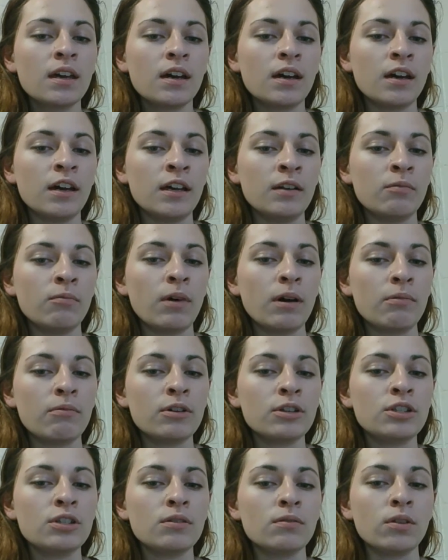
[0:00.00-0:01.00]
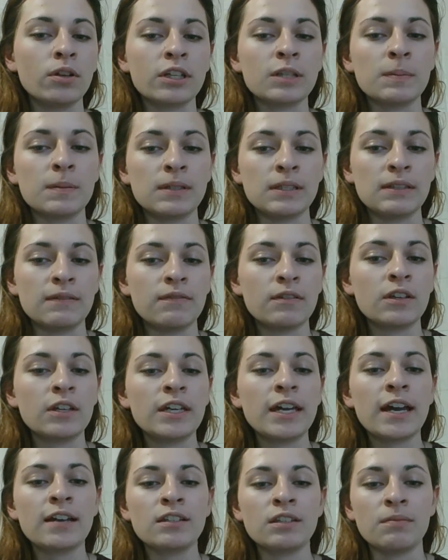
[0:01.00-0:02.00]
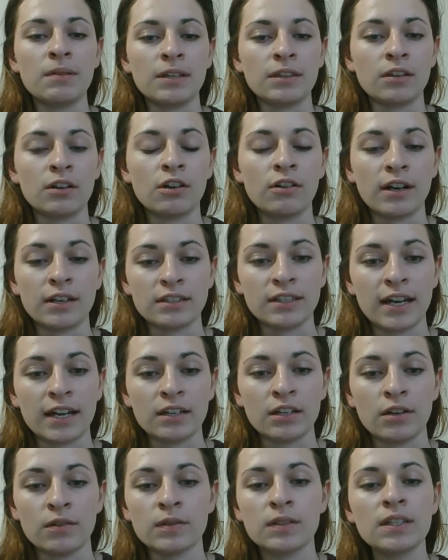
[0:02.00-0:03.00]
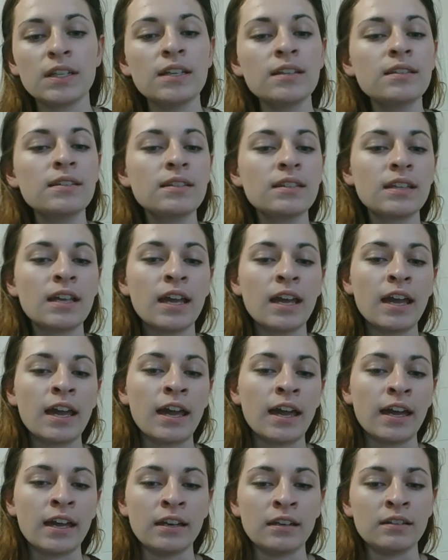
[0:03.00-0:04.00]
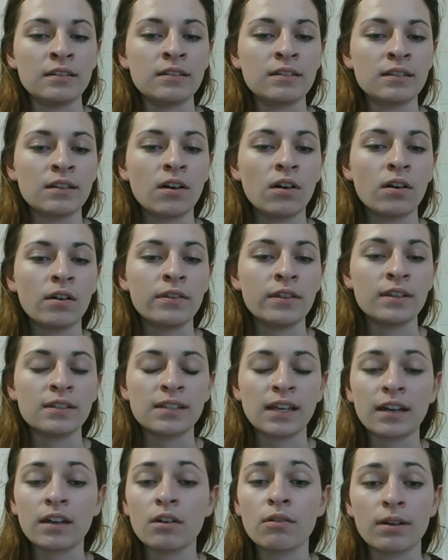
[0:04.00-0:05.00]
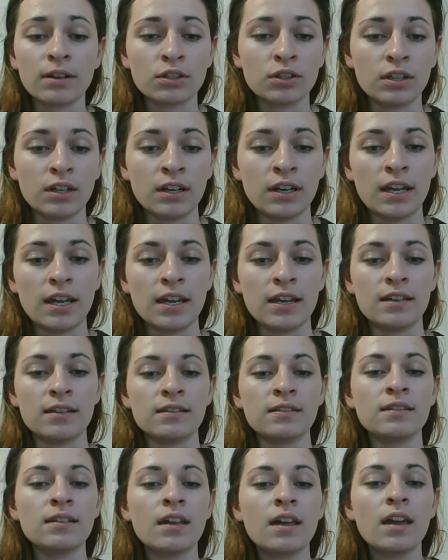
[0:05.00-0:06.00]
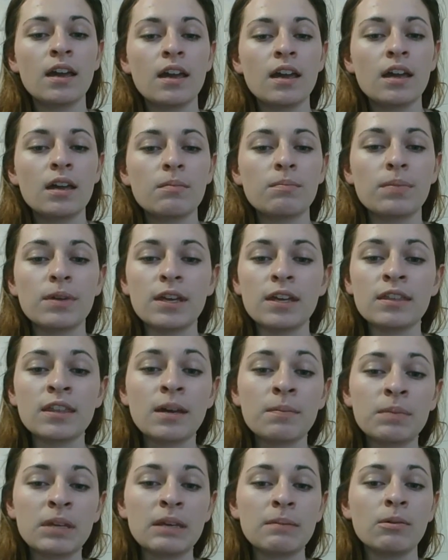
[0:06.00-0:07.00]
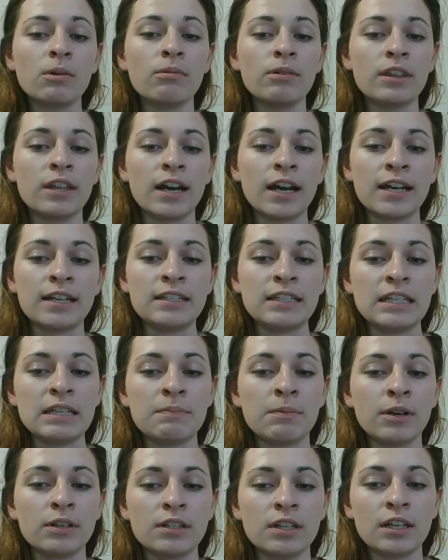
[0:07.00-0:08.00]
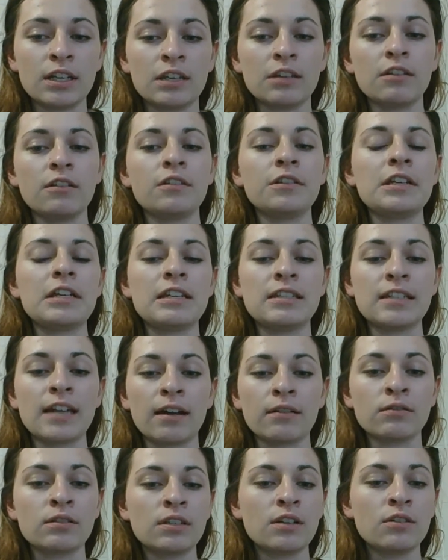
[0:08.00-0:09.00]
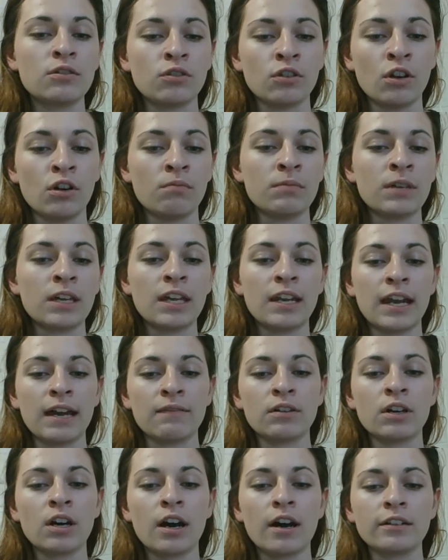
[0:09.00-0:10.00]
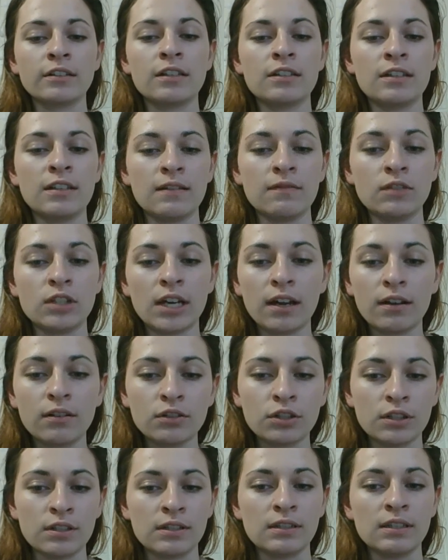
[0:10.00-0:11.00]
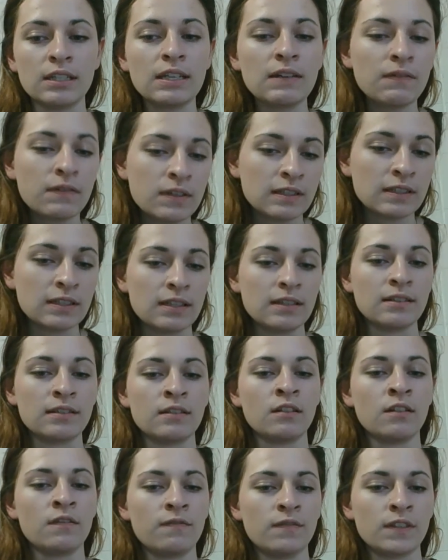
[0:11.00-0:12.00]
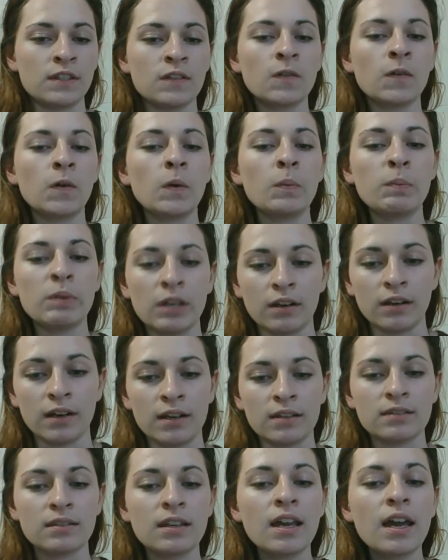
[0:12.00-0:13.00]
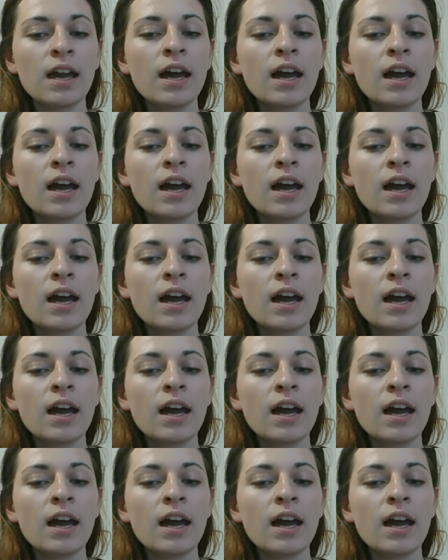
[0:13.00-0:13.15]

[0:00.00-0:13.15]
and what would you look specifically at to make the correct diagnosis? And the second question is, being that people with ID, particularly Down syndrome, can have cognitive challenges and differences in their physical appearance,